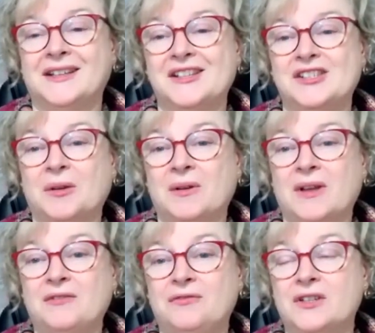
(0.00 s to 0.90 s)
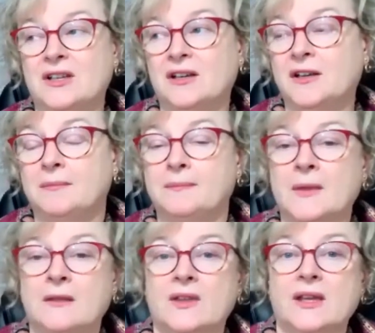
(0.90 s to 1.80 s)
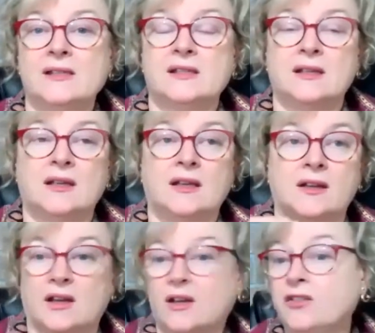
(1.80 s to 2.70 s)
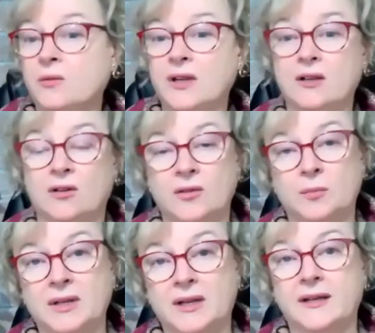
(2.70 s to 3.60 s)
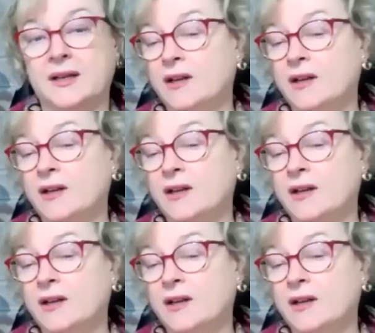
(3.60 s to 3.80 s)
So every time there's an earthquake on the planet,